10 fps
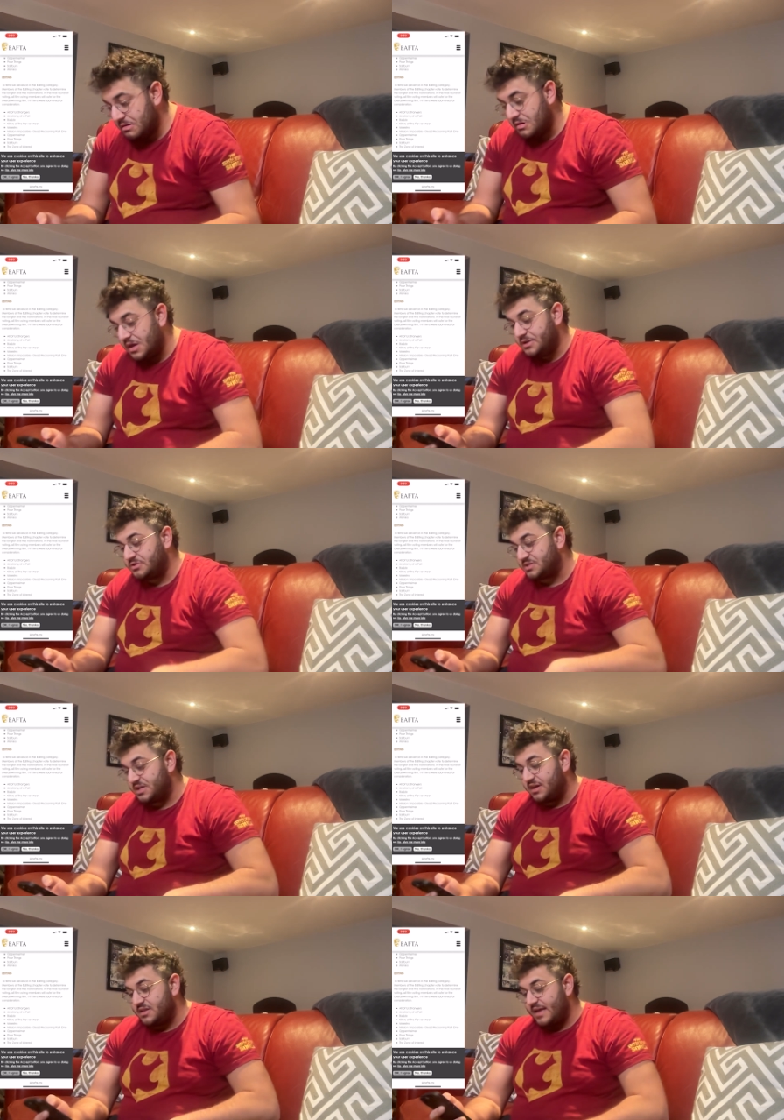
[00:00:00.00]

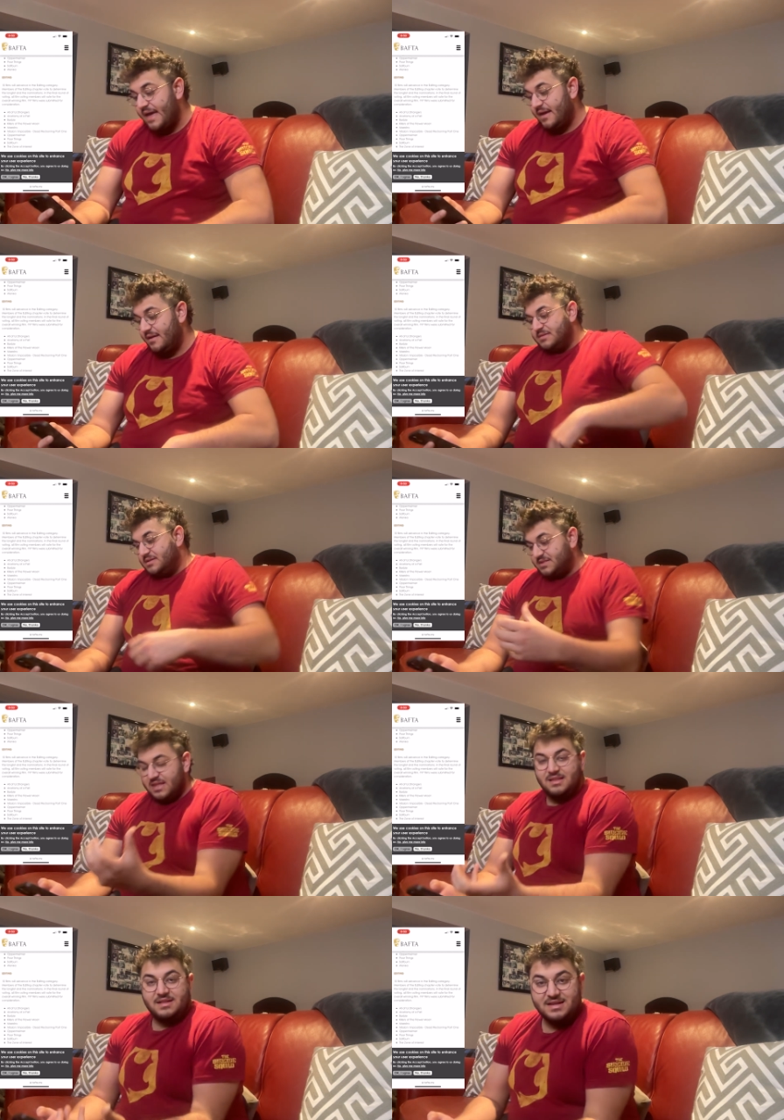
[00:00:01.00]
Interesting. 10, to say
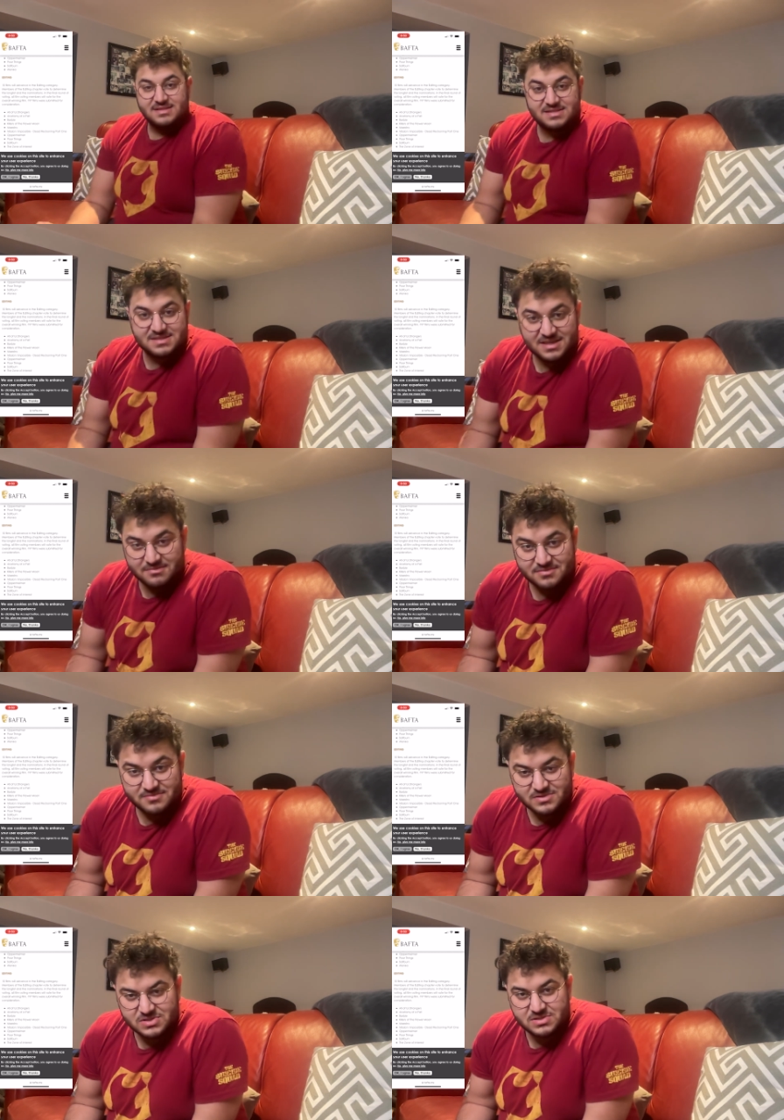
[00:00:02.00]
the least. It
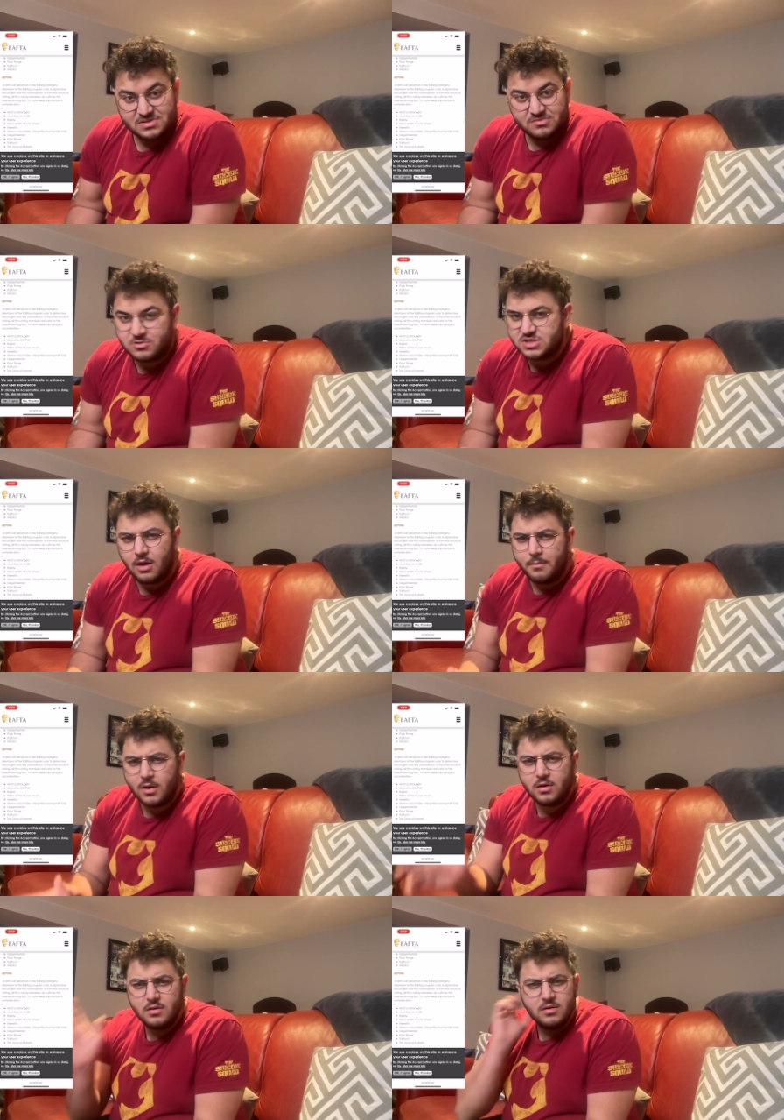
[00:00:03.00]
was. Well,
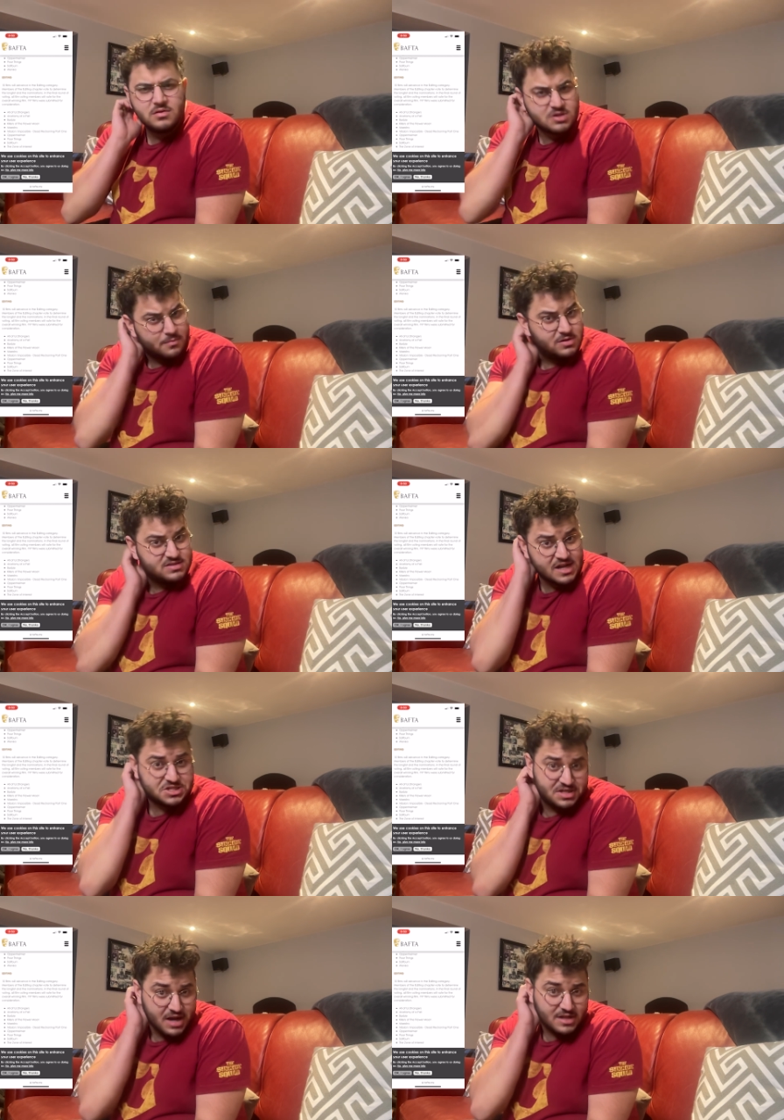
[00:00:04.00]
Saltburn. Saltburn's
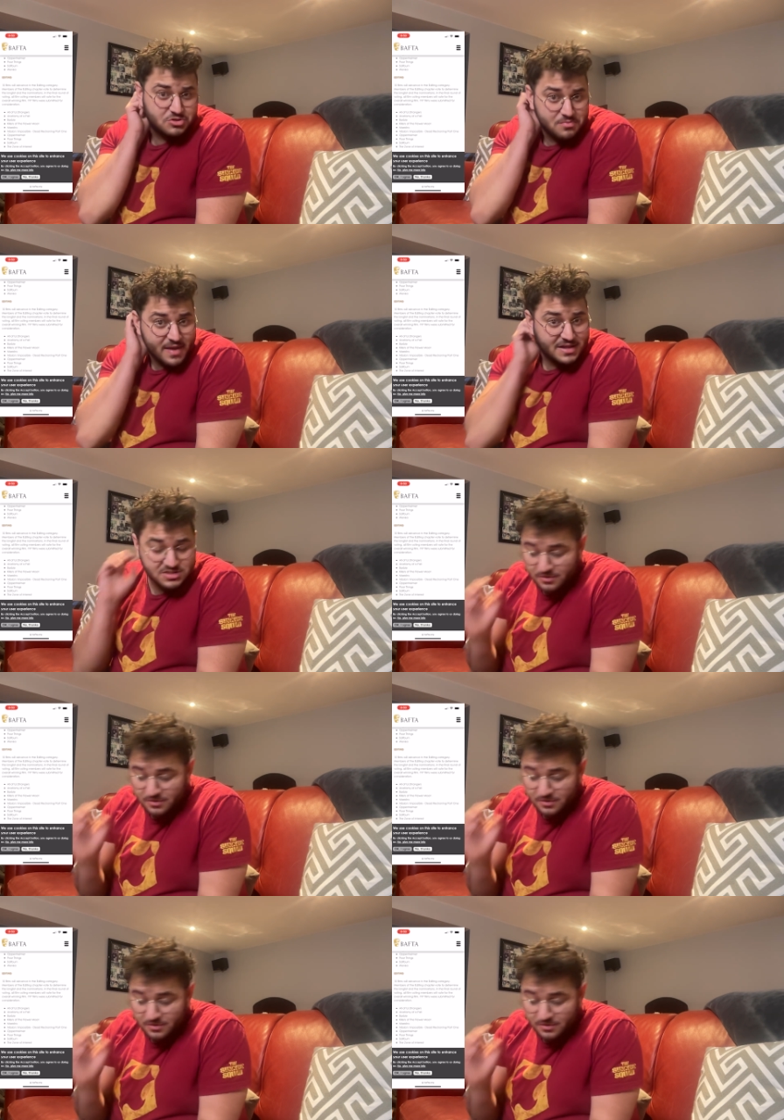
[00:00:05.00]
actually not doing bad so